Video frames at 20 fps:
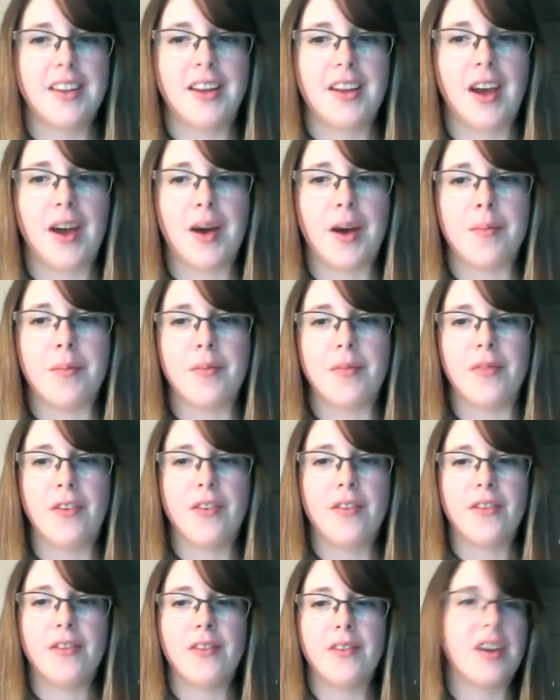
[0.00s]

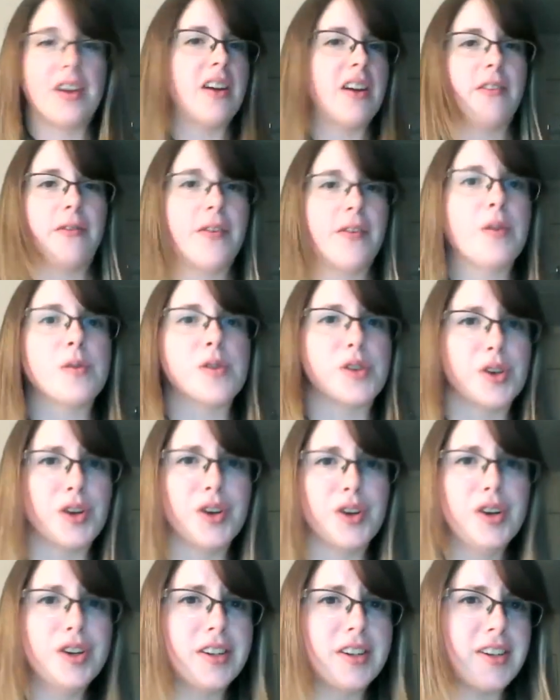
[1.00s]
kind of feels
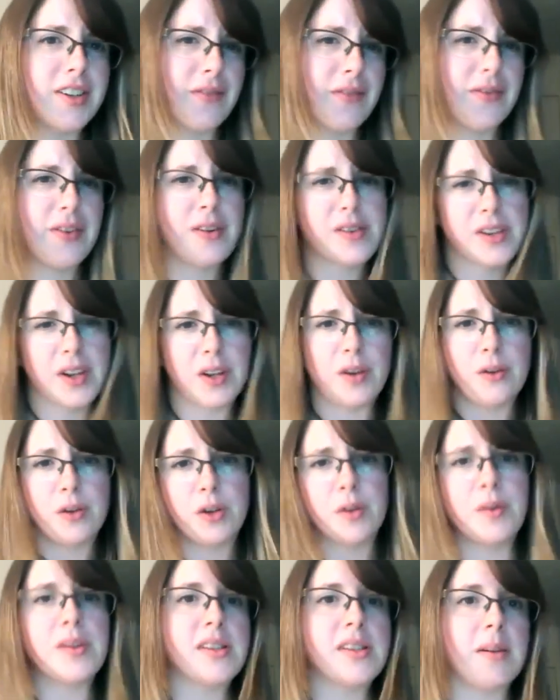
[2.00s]
good because it feels like you're
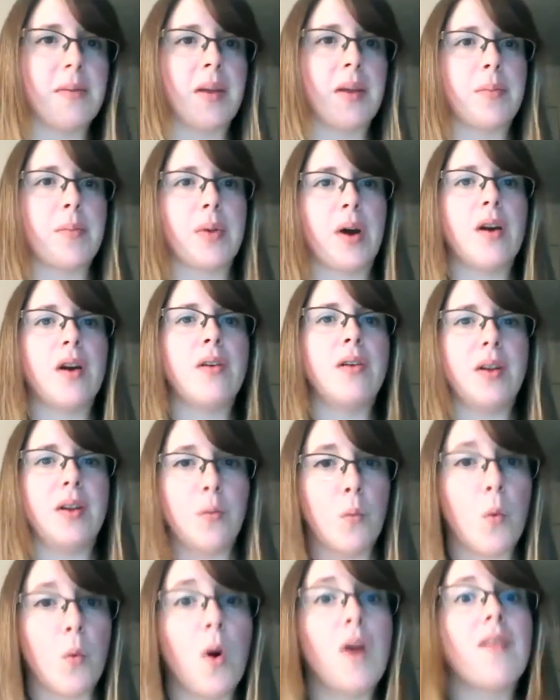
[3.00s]
doing something, but only
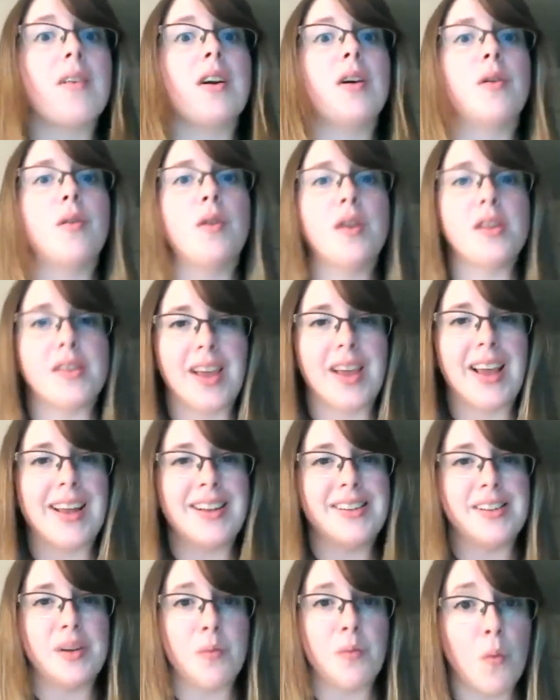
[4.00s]
worry always
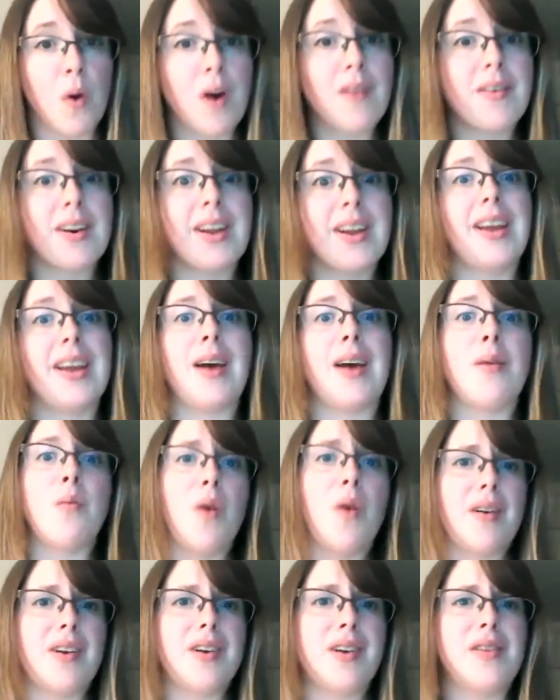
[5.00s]
ends in worry, and
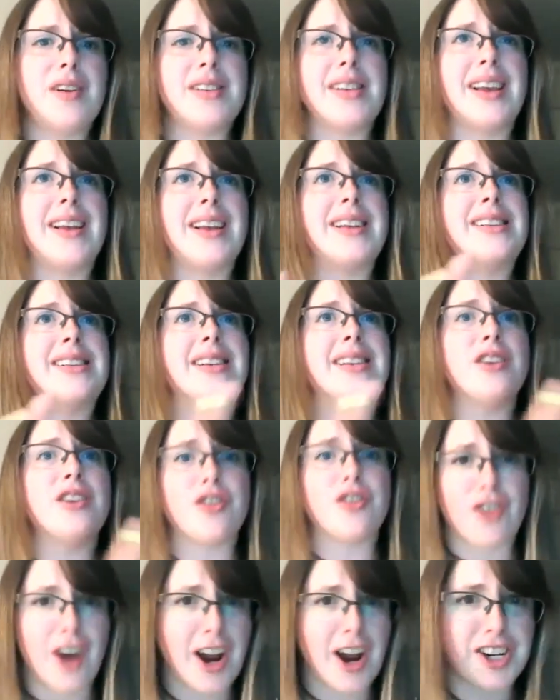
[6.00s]
worry always ends in
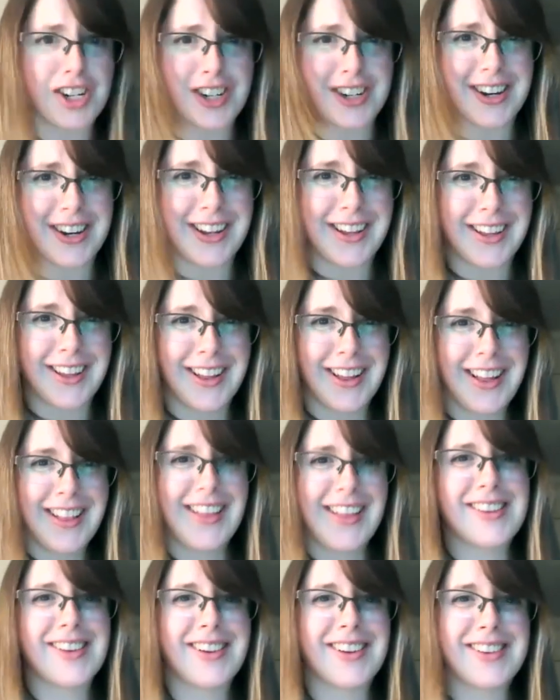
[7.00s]
tragedy.
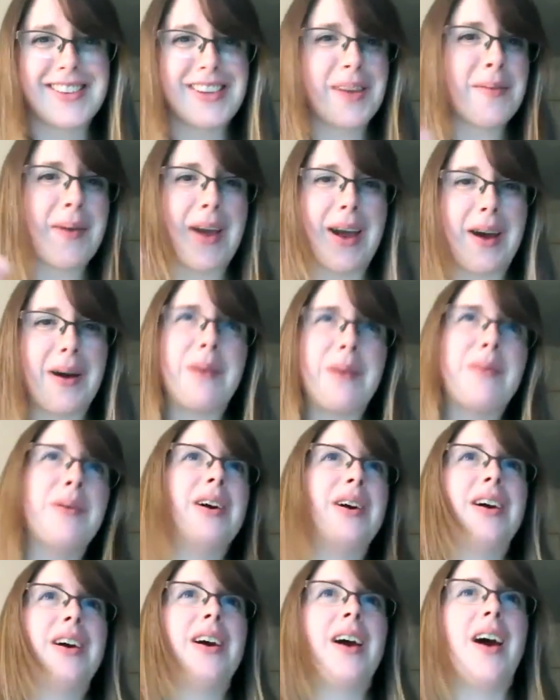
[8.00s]
There's somehow
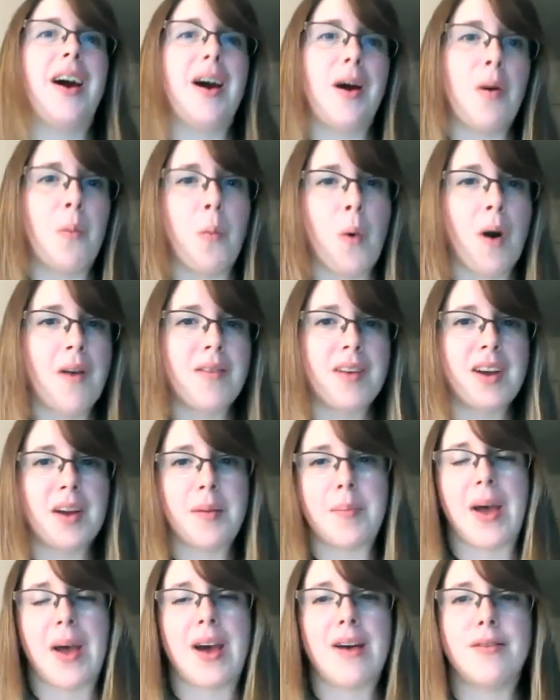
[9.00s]
a worry
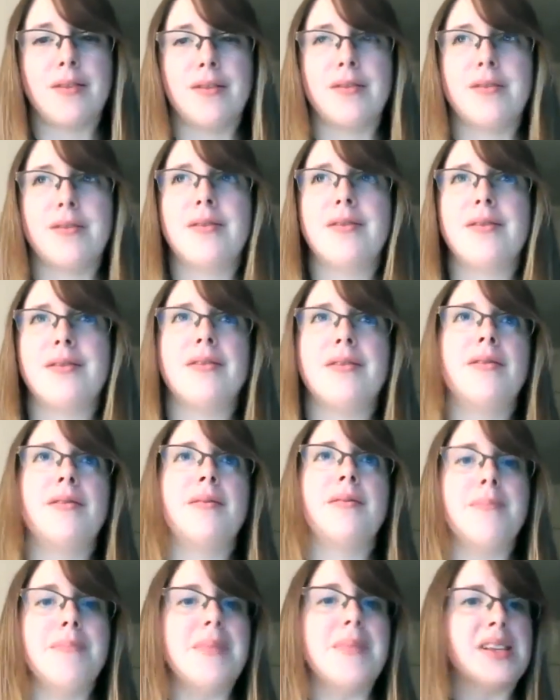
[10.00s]
about
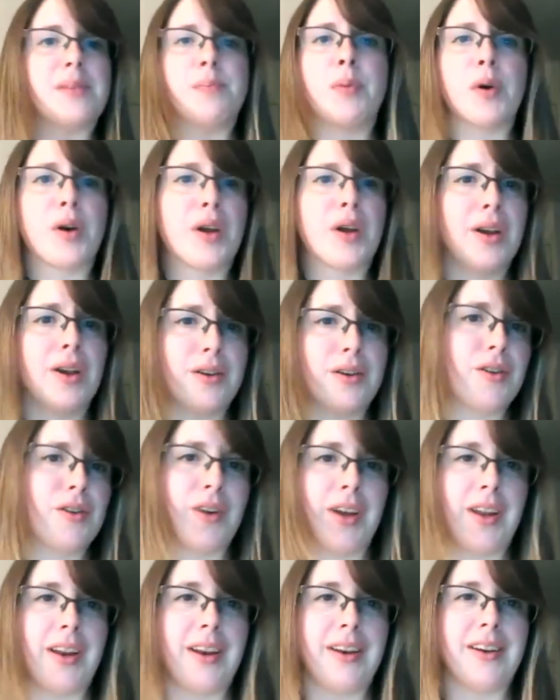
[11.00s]
misbooking a
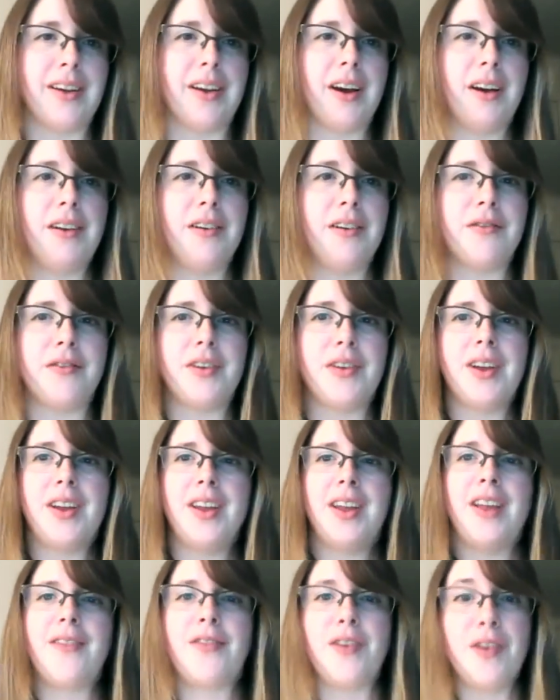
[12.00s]
dog in, kind of,
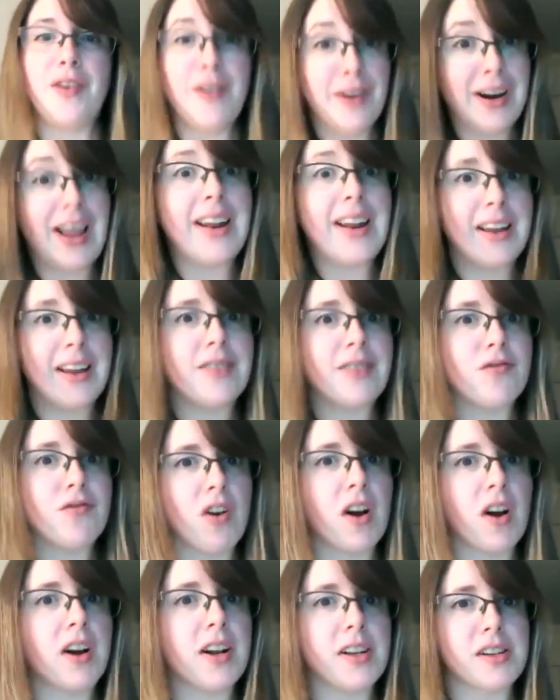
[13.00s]
if you let it
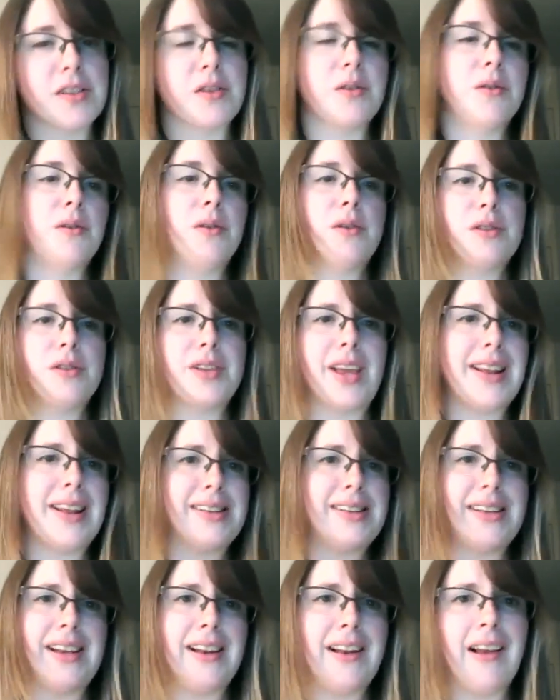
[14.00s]
run its course,
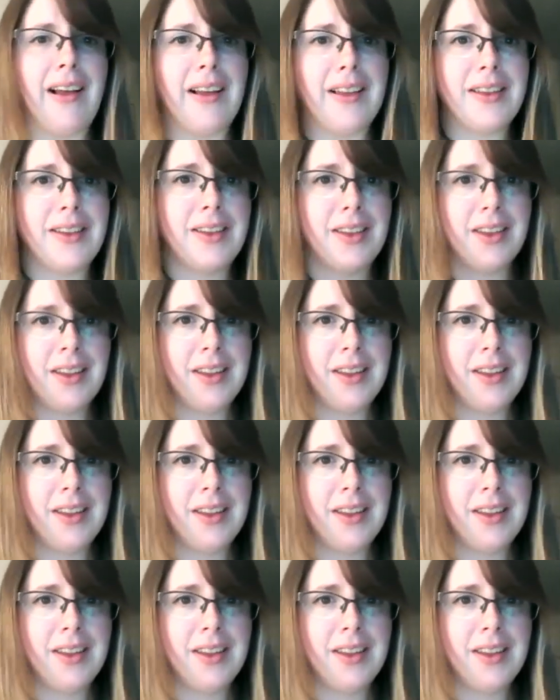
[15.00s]
ends in like